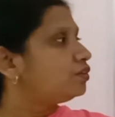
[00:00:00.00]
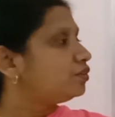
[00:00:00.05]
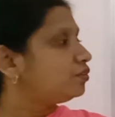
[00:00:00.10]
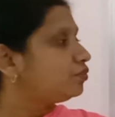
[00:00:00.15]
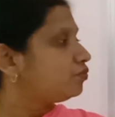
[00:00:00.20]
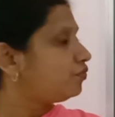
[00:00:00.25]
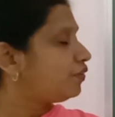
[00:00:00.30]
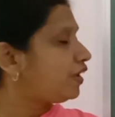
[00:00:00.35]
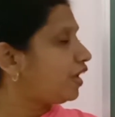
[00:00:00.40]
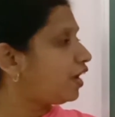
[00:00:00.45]

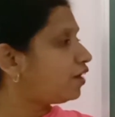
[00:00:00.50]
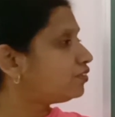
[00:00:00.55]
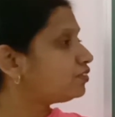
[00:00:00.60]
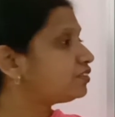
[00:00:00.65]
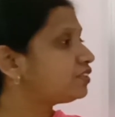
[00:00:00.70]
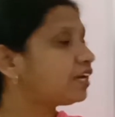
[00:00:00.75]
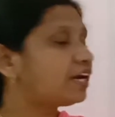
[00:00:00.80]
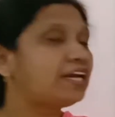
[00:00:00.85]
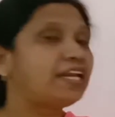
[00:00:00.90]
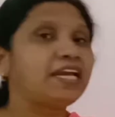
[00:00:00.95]
we have
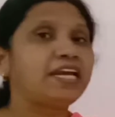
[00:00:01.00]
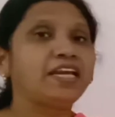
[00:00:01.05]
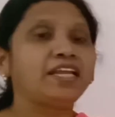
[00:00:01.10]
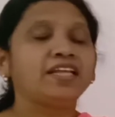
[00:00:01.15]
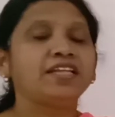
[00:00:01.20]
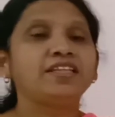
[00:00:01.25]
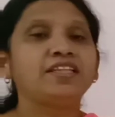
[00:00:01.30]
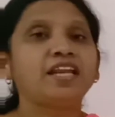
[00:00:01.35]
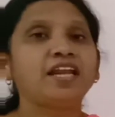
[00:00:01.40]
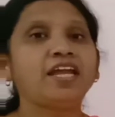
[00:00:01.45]
studied
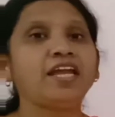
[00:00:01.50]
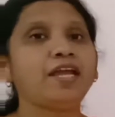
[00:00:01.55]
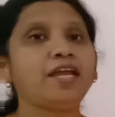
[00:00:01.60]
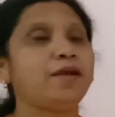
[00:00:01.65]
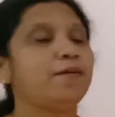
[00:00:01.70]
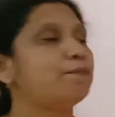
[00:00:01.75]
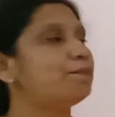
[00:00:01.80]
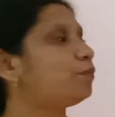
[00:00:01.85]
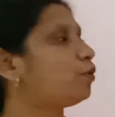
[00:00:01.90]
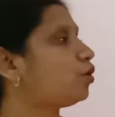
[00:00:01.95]
three
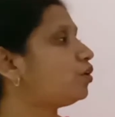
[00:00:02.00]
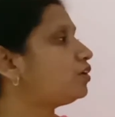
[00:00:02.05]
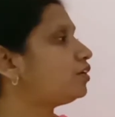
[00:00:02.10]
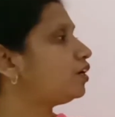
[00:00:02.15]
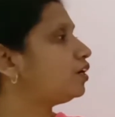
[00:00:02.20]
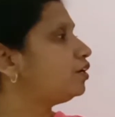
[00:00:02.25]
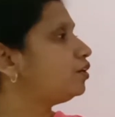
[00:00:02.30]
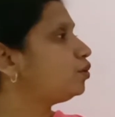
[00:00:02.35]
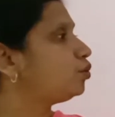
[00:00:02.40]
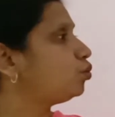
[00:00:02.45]

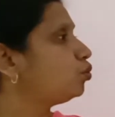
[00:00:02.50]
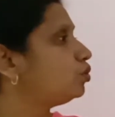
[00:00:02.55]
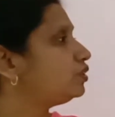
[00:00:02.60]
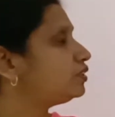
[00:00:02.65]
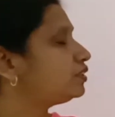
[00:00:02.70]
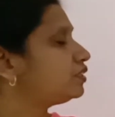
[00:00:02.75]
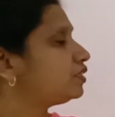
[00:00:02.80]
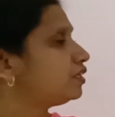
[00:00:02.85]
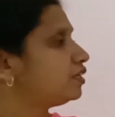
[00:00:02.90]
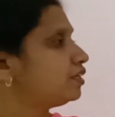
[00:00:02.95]
important
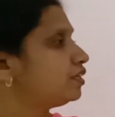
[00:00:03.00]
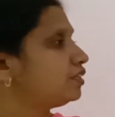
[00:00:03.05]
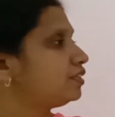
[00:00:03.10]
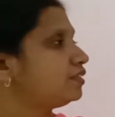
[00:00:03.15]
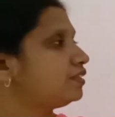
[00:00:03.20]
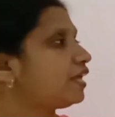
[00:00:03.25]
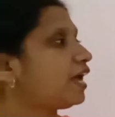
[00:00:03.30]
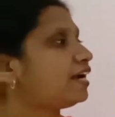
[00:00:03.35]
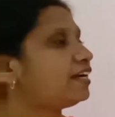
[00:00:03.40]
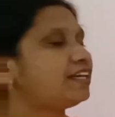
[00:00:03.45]
rules,
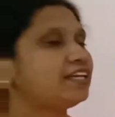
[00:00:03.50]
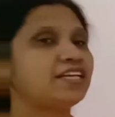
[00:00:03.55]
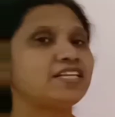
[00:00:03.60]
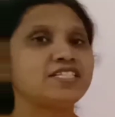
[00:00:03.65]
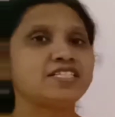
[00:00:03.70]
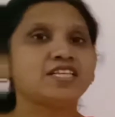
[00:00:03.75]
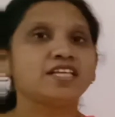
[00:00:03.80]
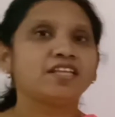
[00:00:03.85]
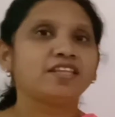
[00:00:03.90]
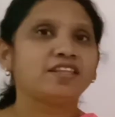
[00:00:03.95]
that
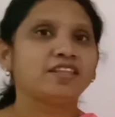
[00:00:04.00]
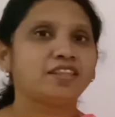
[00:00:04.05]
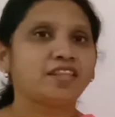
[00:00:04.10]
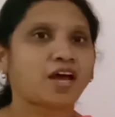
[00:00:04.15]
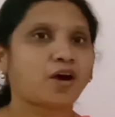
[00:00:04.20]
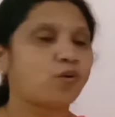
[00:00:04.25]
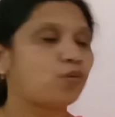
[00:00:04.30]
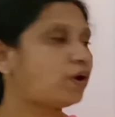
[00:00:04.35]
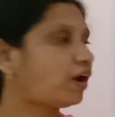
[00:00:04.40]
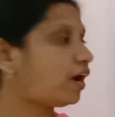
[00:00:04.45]
is,
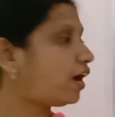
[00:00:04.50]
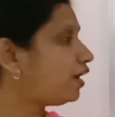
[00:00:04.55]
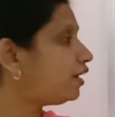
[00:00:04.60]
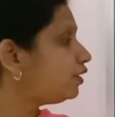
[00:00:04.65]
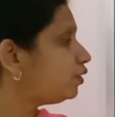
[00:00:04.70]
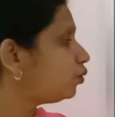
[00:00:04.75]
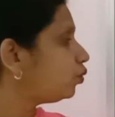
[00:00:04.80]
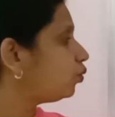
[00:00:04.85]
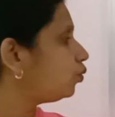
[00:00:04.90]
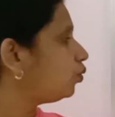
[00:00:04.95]
now I
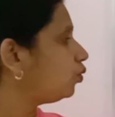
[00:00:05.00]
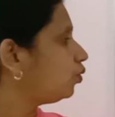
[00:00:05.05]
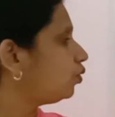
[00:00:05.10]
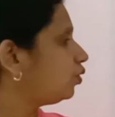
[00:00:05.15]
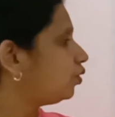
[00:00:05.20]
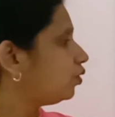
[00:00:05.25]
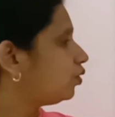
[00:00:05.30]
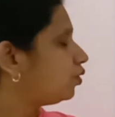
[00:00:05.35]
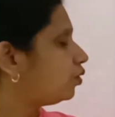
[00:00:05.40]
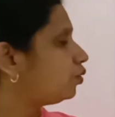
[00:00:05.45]
know
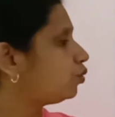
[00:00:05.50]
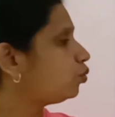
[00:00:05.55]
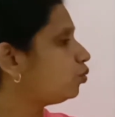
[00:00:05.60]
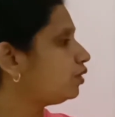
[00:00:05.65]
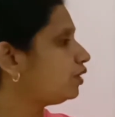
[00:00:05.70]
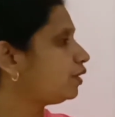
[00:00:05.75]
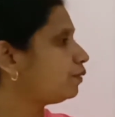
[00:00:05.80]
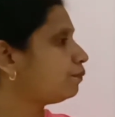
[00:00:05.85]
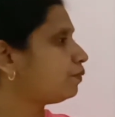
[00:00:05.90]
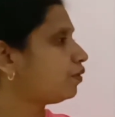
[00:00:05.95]
rule
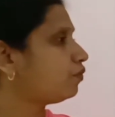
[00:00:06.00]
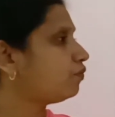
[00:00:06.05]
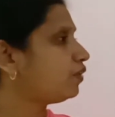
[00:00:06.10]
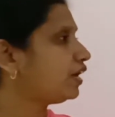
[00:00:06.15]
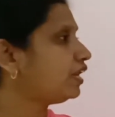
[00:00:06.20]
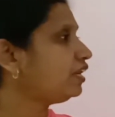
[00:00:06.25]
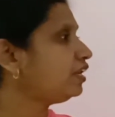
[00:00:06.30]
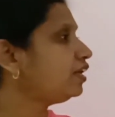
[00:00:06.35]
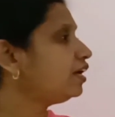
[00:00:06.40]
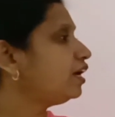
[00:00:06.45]
number
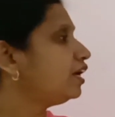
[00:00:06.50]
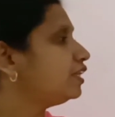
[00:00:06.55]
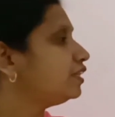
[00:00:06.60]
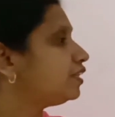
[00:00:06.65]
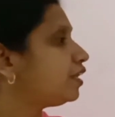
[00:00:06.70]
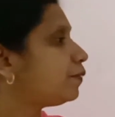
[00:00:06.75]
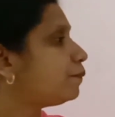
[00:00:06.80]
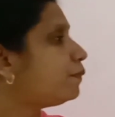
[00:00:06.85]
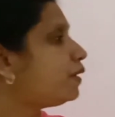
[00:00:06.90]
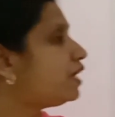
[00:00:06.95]
1,
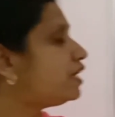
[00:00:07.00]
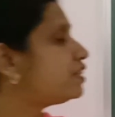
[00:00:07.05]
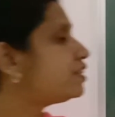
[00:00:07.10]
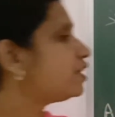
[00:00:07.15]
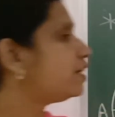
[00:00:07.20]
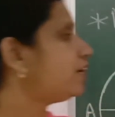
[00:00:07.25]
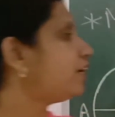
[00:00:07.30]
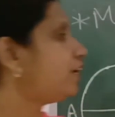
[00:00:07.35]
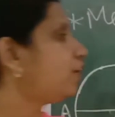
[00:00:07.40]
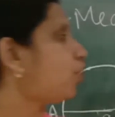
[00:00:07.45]
the
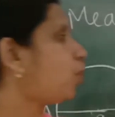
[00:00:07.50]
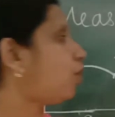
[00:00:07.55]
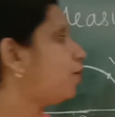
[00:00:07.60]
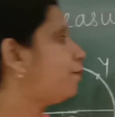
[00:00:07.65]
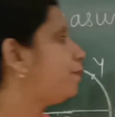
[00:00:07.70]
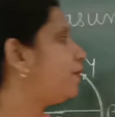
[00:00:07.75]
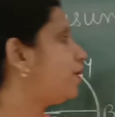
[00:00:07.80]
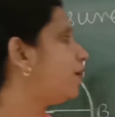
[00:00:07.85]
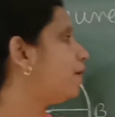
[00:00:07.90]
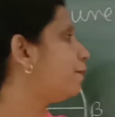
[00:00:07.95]
measure
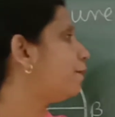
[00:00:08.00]
of a